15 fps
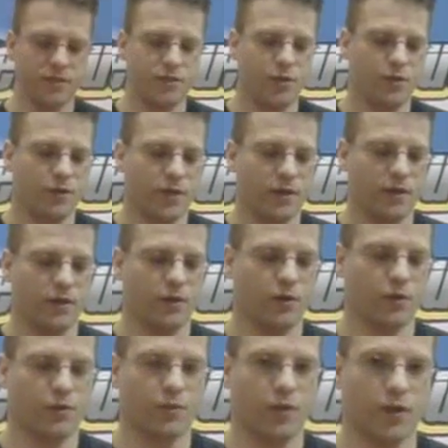this unit,
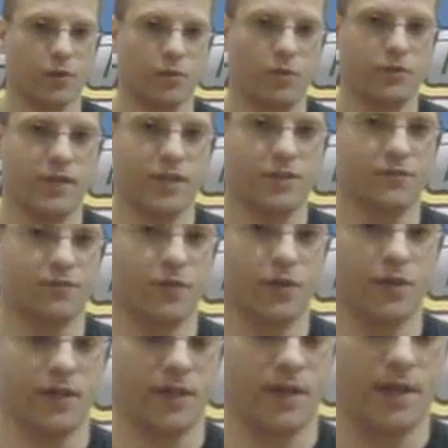your throttle rotates
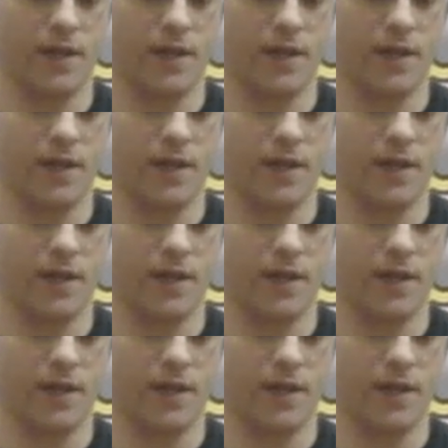freely.